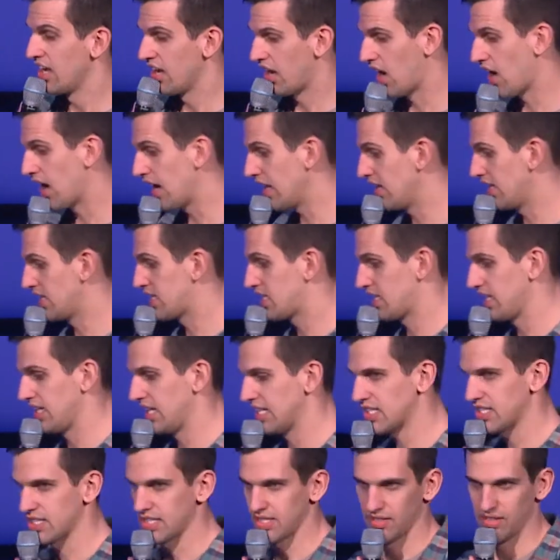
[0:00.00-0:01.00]
all right, let's
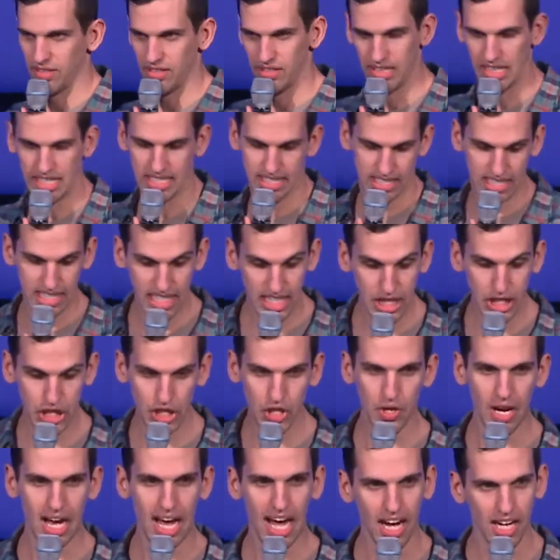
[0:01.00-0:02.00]
let's let's teach
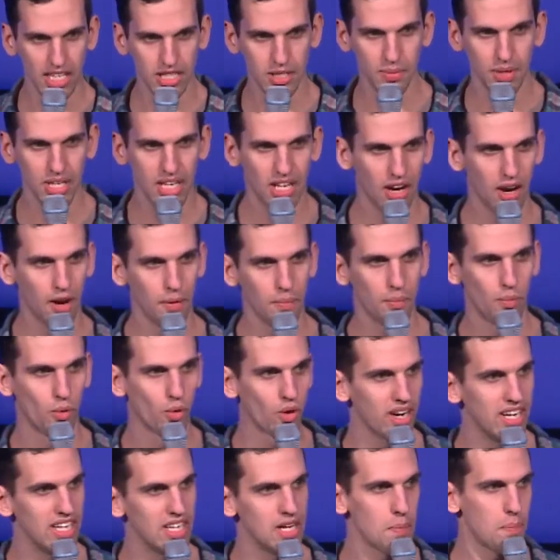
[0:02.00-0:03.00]
you how to become
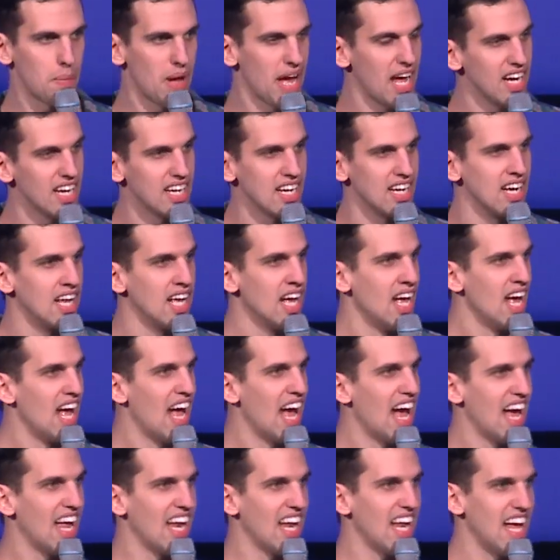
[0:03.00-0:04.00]
more independent.
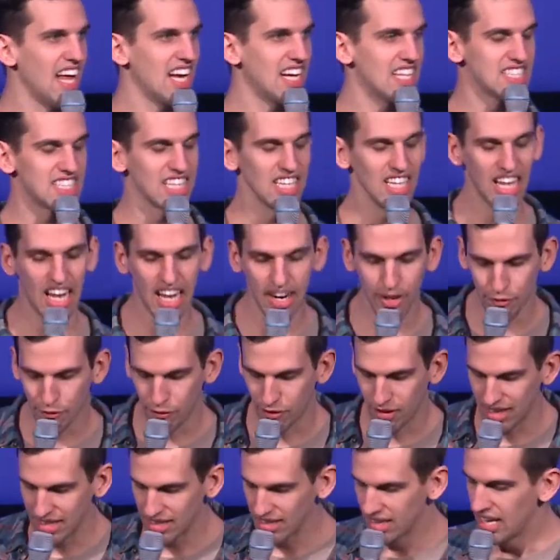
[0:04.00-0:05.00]
And and it's a lot of
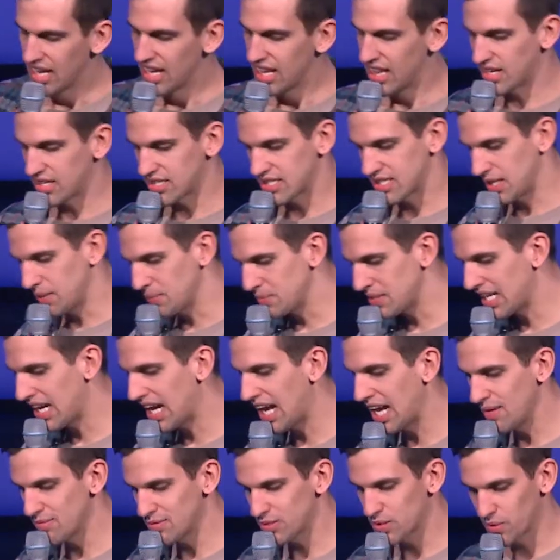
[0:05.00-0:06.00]
fun. There's
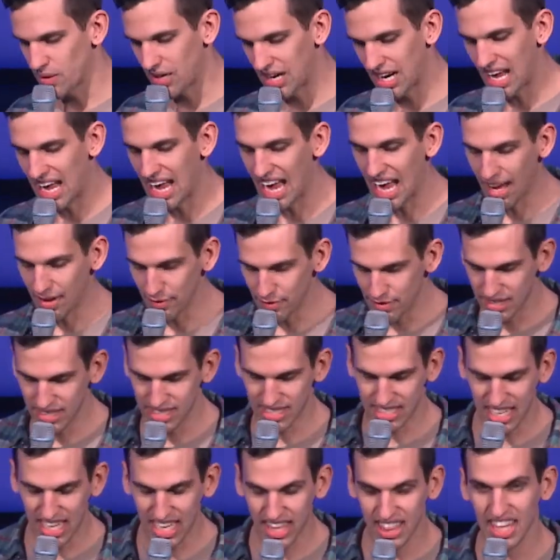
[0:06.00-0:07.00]
sometimes when I have to
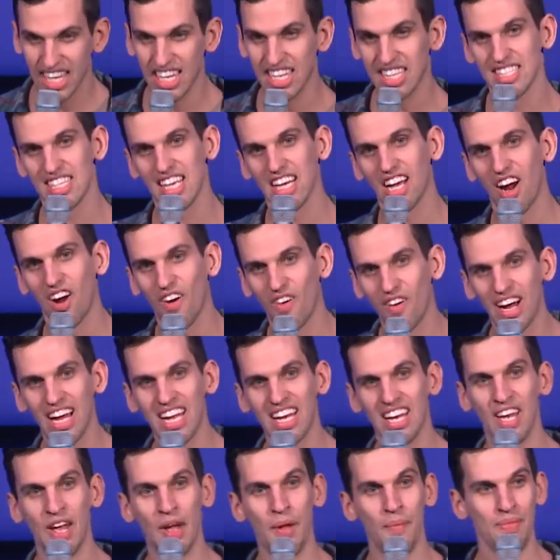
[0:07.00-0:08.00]
say things like, all
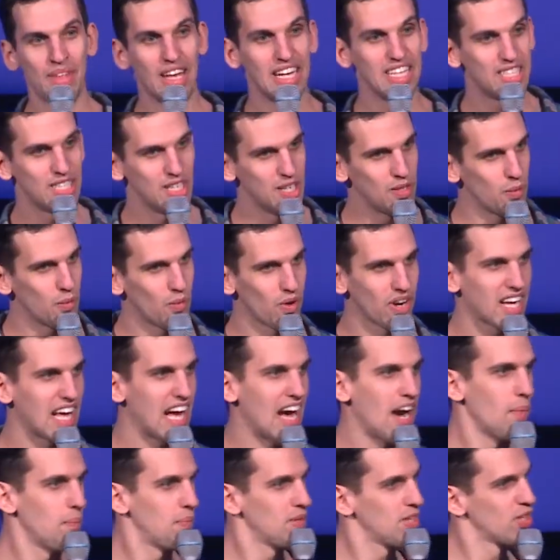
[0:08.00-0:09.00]
right, it didn't work
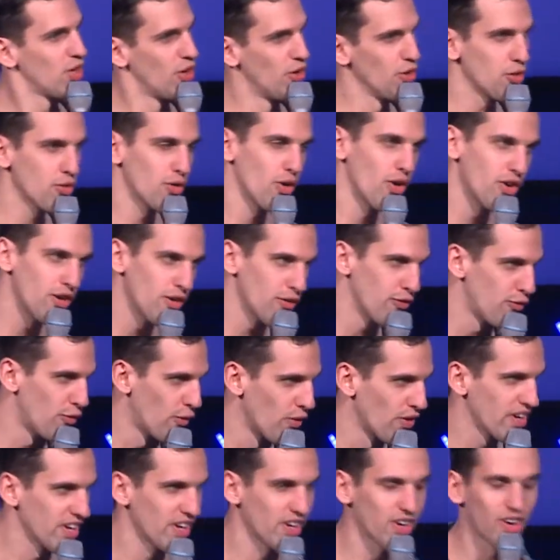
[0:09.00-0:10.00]
out, but don't throw your
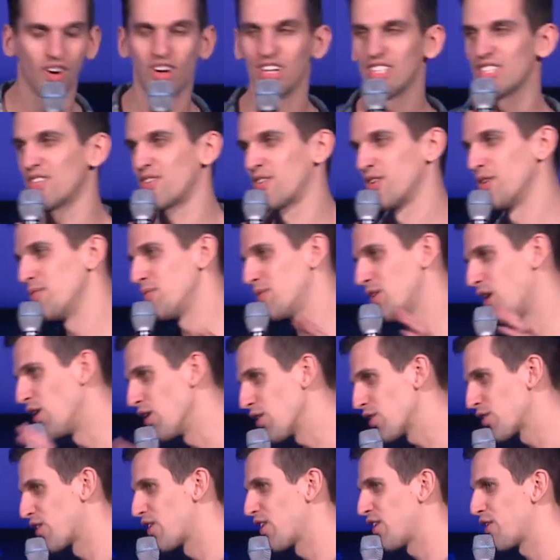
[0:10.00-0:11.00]
fork across the room. Don't
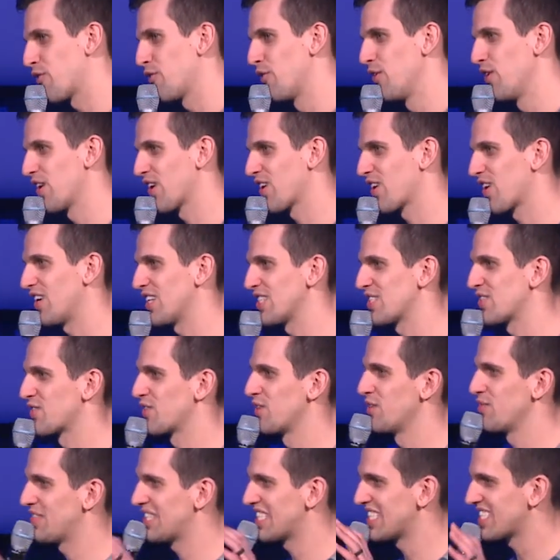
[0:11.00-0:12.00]
throw your food across the
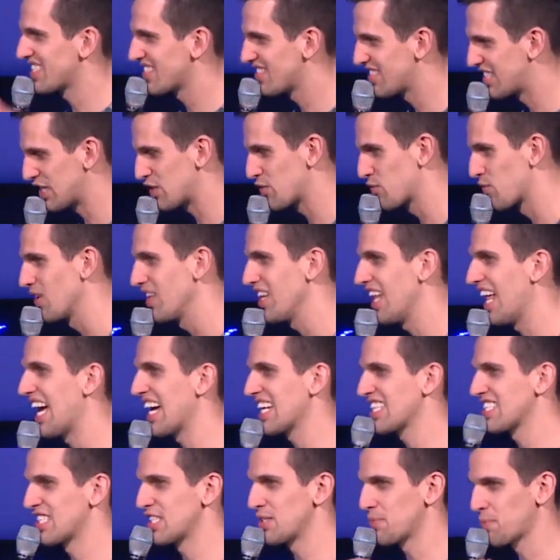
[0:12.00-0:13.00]
room. Just just
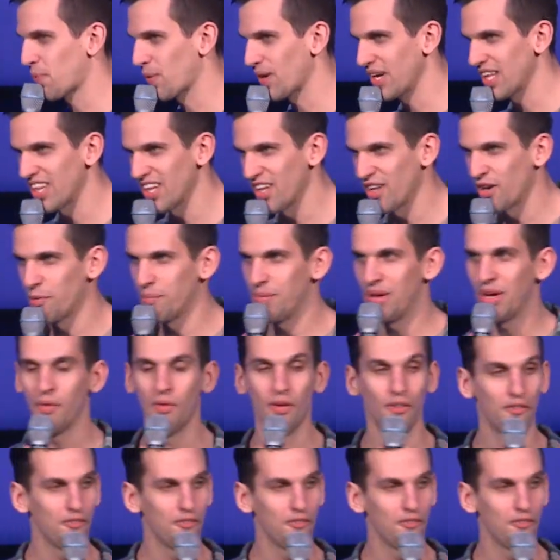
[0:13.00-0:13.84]
relax, just breathe a little bit. We'll